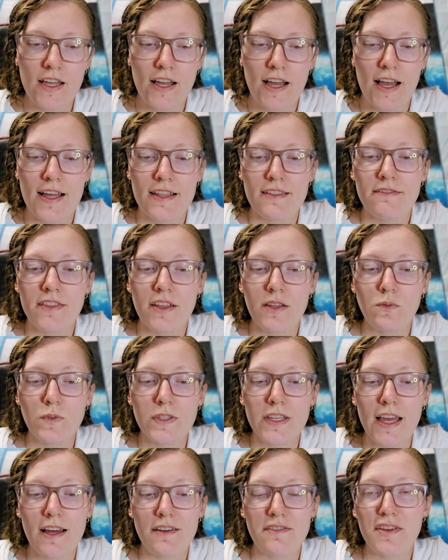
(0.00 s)
And then we
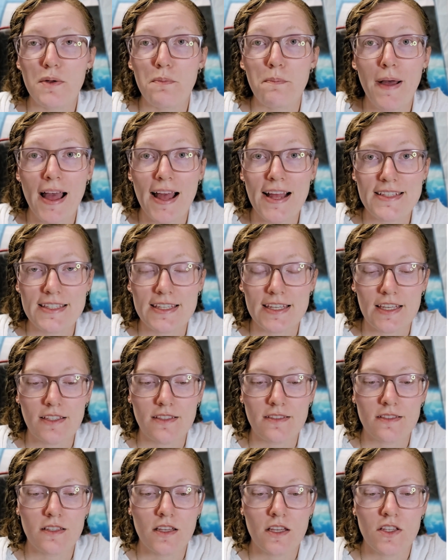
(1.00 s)
have
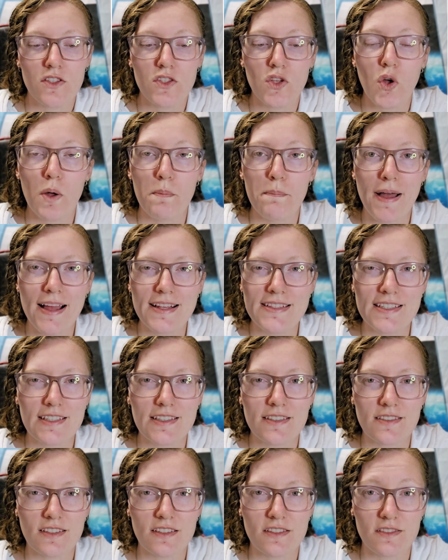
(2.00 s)
haptics. So
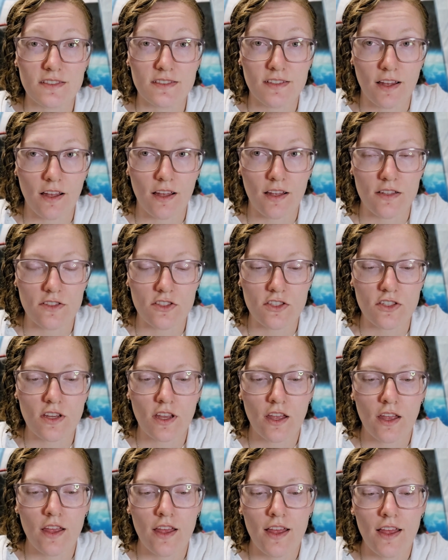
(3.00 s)
haptics is touch.
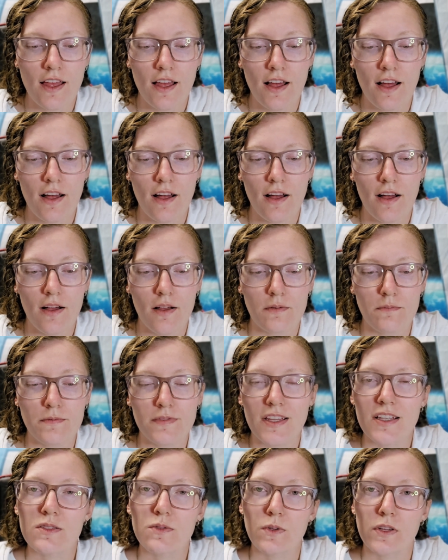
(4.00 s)

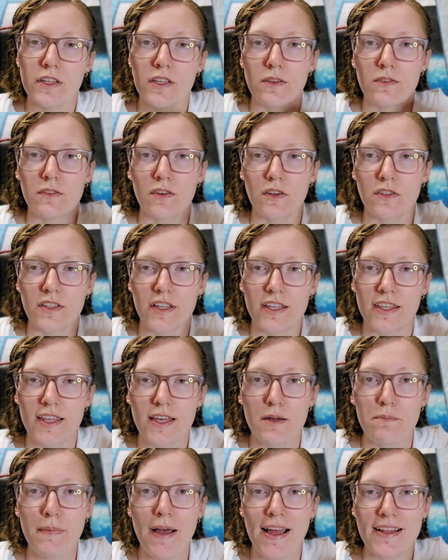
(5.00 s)
That's why you've got like
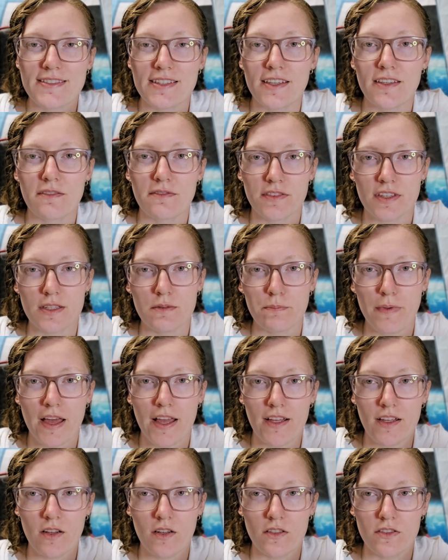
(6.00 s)
haptic
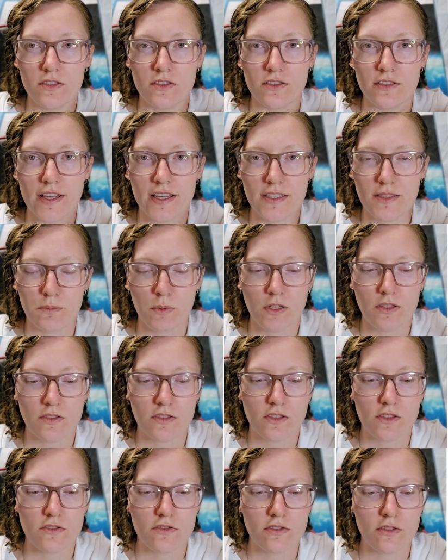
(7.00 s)
feedback on your Xbox
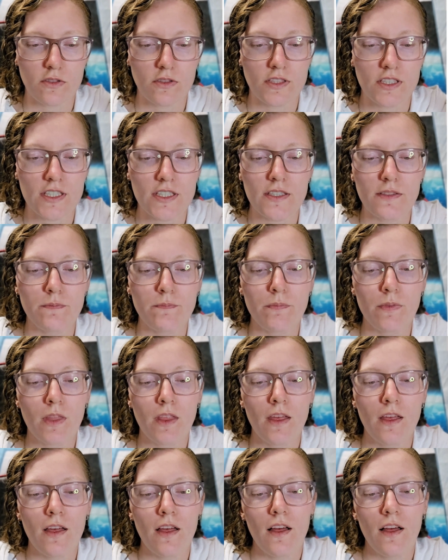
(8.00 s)
controller
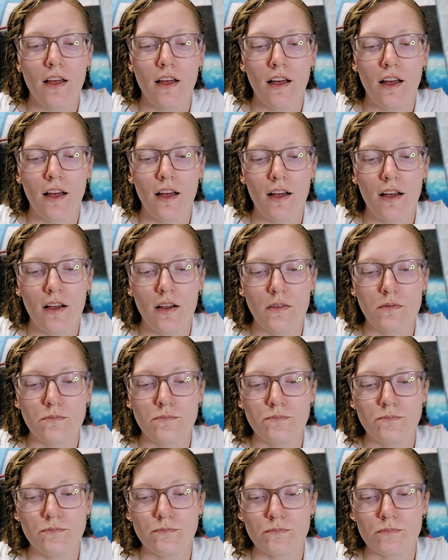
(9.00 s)

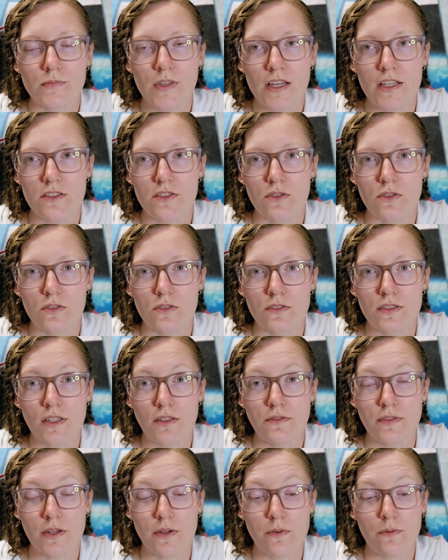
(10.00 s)
and your cell
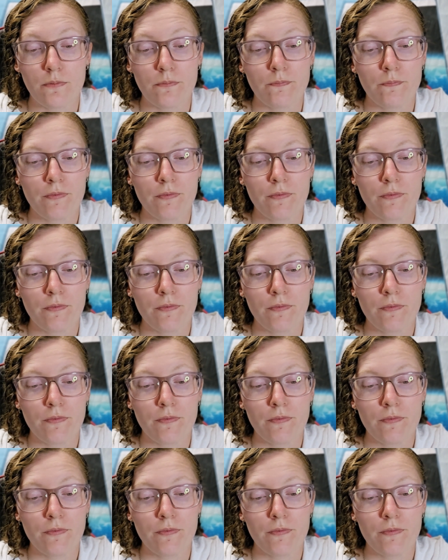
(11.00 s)
phone.